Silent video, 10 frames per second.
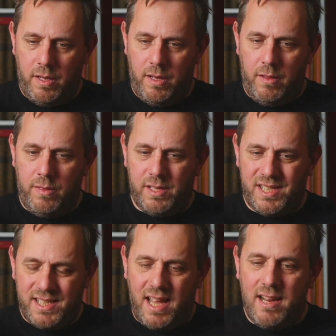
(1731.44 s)

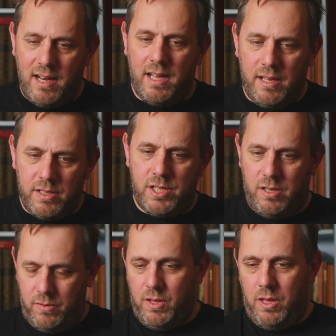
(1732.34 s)
sailing to
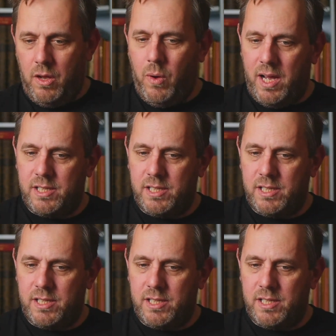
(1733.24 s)
the US